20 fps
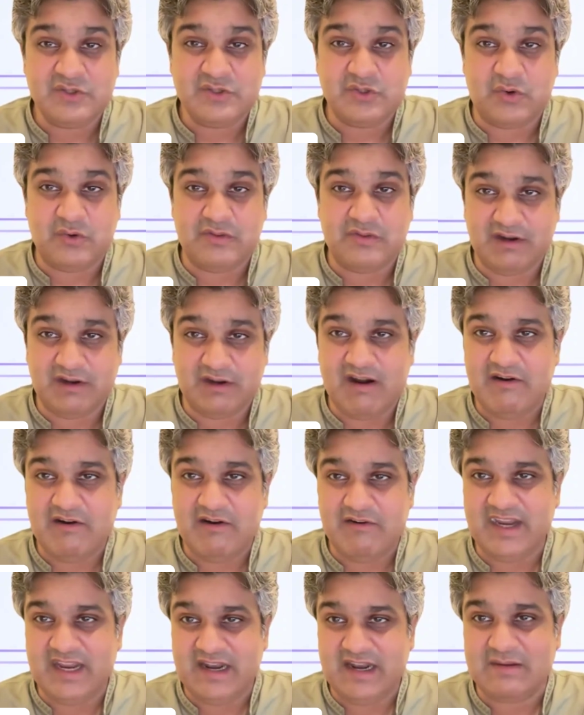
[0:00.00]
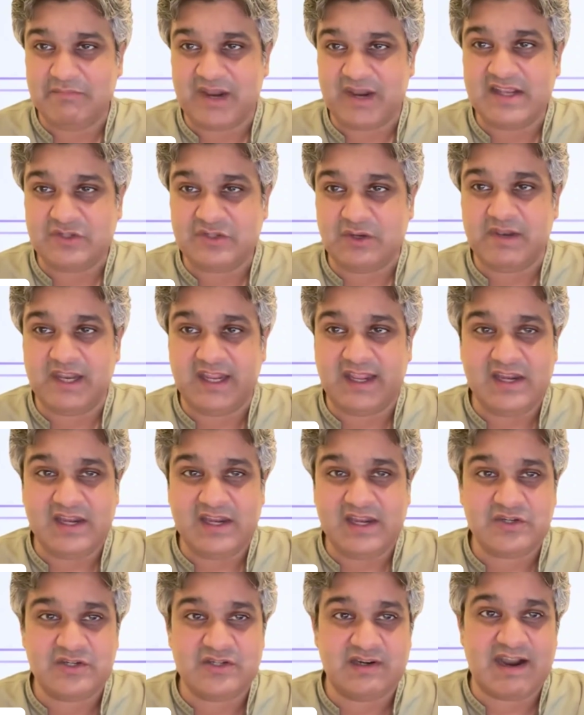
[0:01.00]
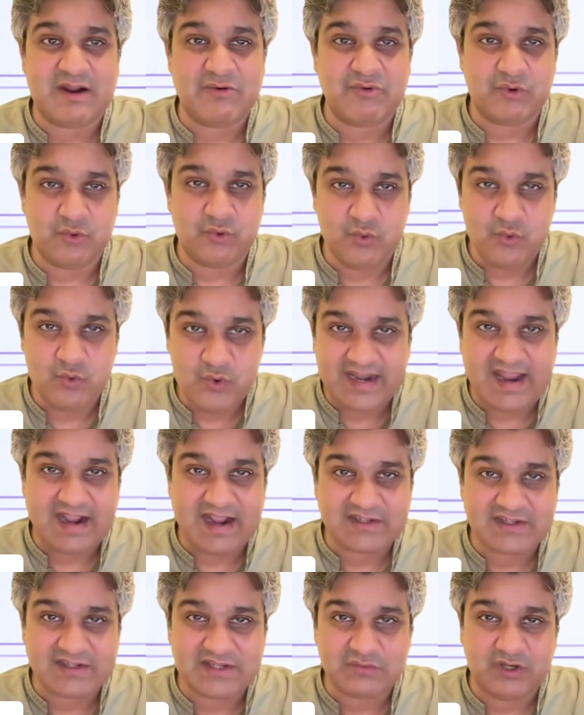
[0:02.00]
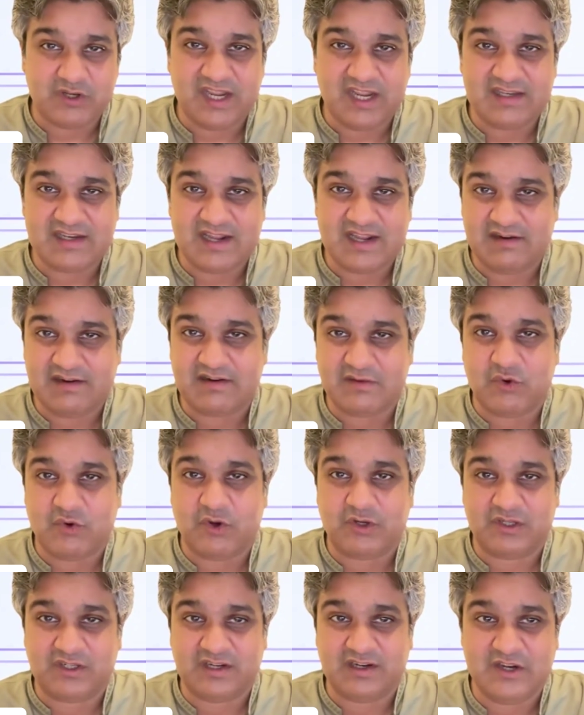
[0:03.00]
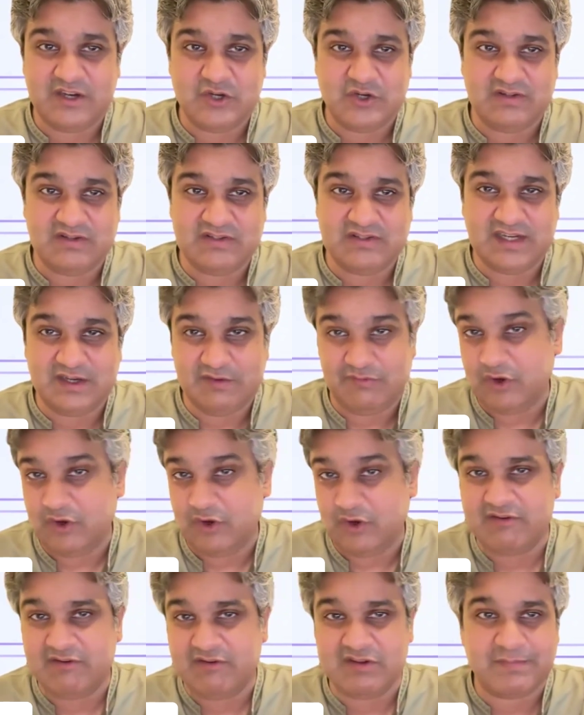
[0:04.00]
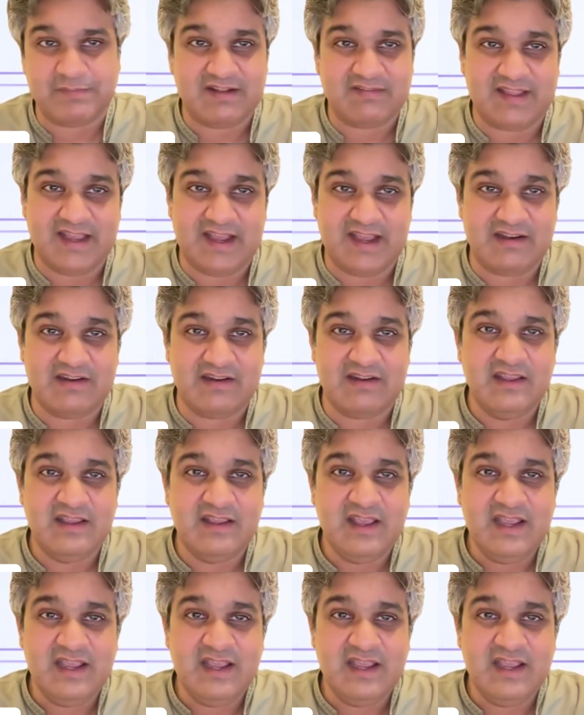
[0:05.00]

So, there are real compliance obligations around who can access what data and under what conditions, and you've got to respect that.